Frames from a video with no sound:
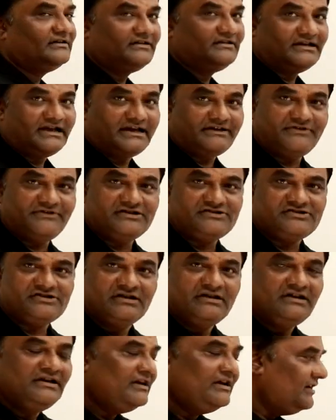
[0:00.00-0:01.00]
language.
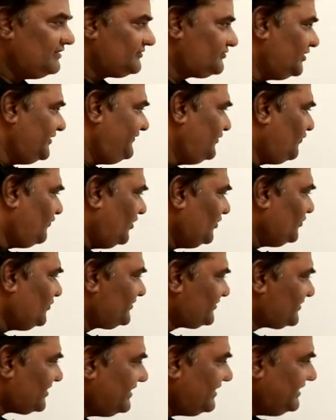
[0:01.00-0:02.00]
So if you want to
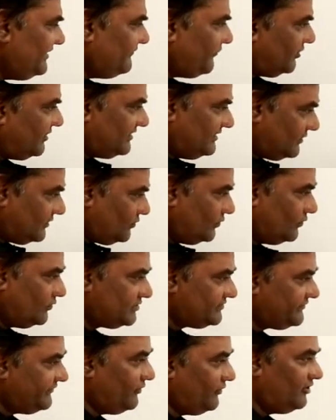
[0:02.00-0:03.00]
study what are the
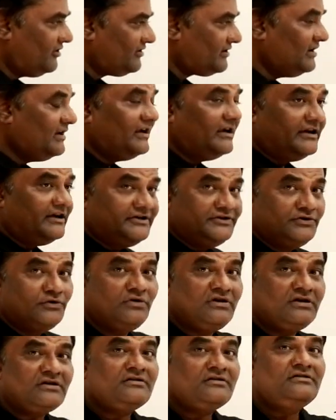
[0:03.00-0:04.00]
codes for
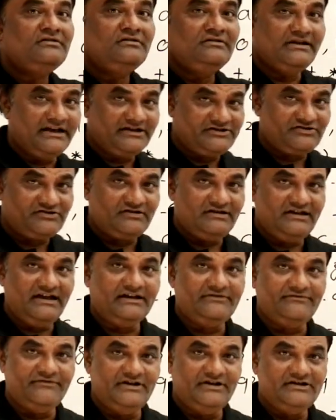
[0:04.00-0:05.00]
your natural
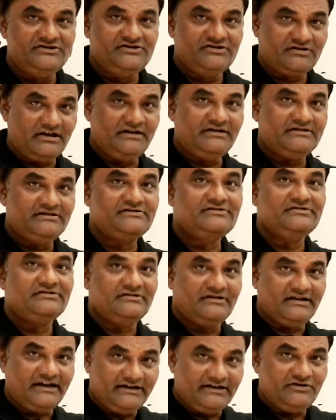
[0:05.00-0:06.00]
language, right,
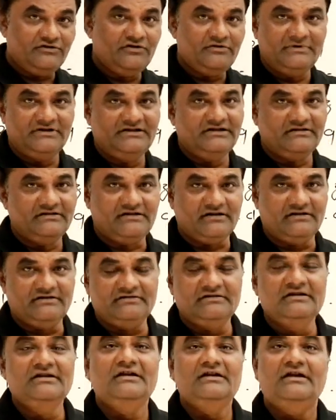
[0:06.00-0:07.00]
like your mother
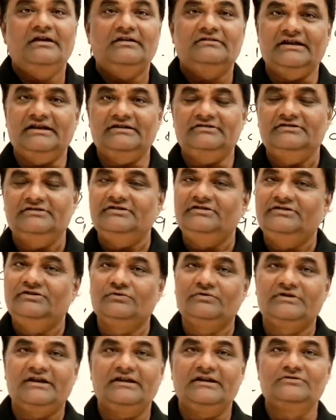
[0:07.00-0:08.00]
tongue, then
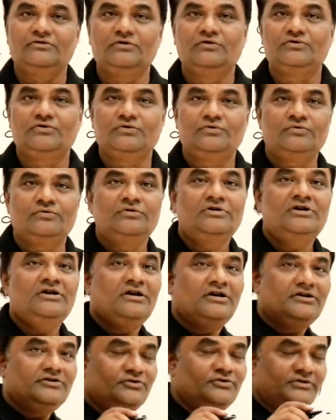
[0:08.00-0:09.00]
you can go to
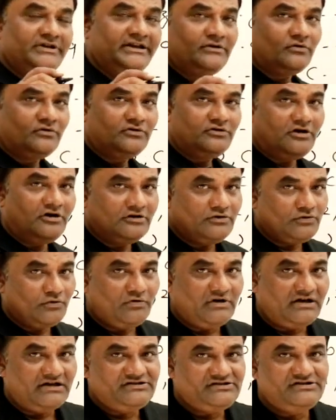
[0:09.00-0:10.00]

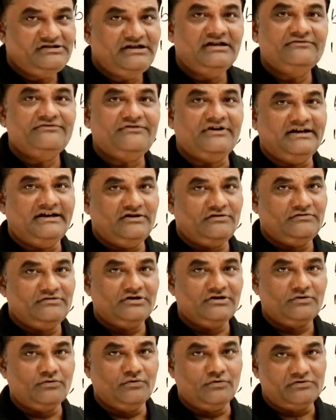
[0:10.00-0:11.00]
unicode.org and find out the
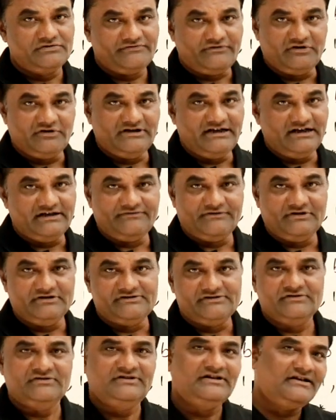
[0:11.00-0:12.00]
codes for that one.
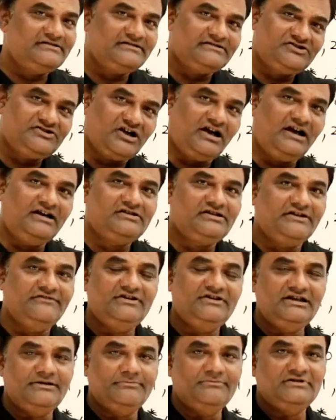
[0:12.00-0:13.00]
So there is a chart
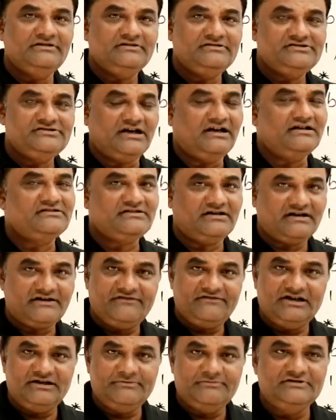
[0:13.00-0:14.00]
available, charts are
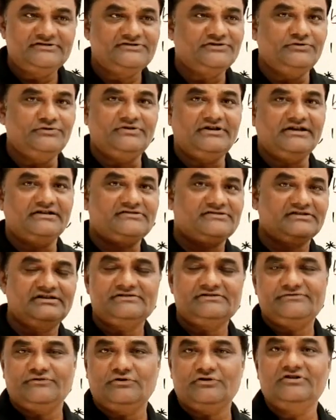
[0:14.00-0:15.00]
available, so you can search
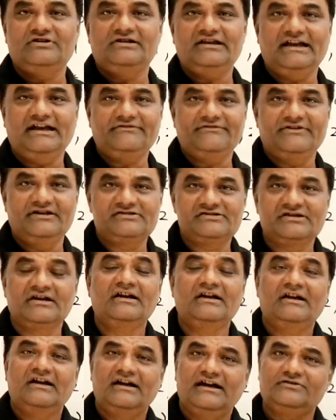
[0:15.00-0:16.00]
for your language
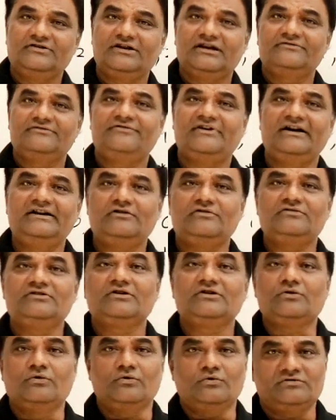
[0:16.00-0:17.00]
and you can find out the
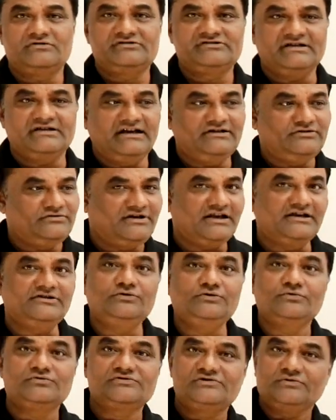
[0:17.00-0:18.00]
codes and you can
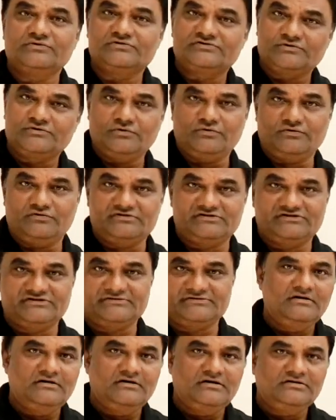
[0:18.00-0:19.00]
use those codes.
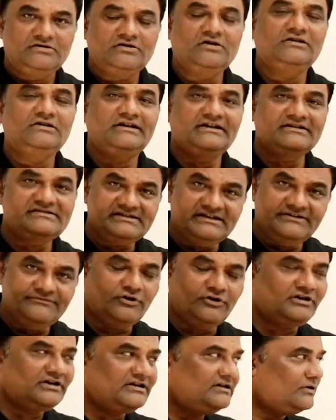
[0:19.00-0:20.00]
Now let us see
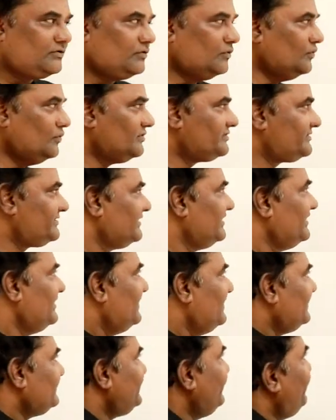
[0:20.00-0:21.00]
what are the codes.
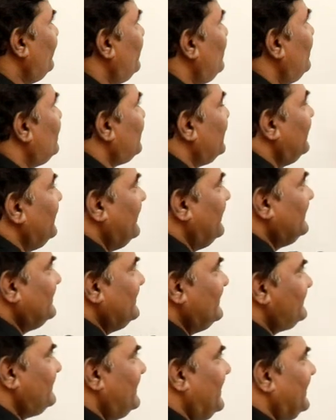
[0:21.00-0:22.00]
See, for
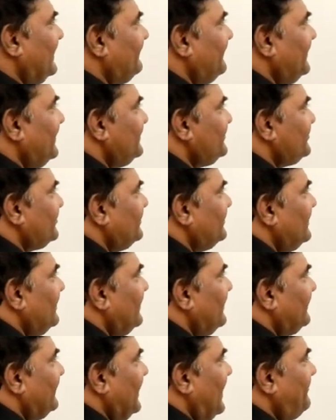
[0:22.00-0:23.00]
English language,
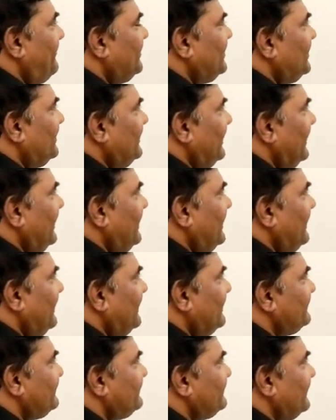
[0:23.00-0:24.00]
capital A
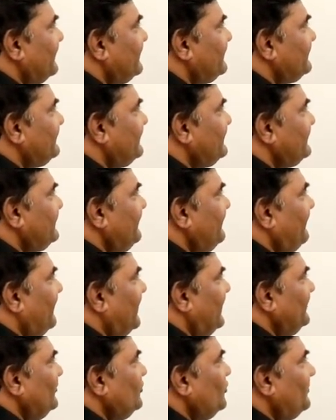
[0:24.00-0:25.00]
is
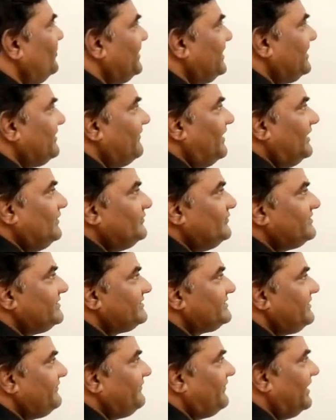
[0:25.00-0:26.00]
65, numeric value
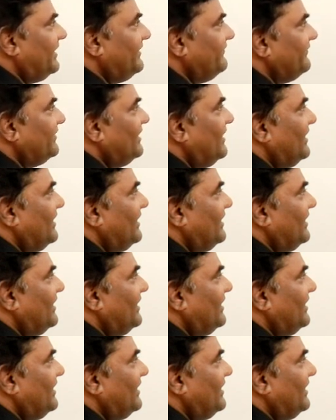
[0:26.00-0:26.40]
65,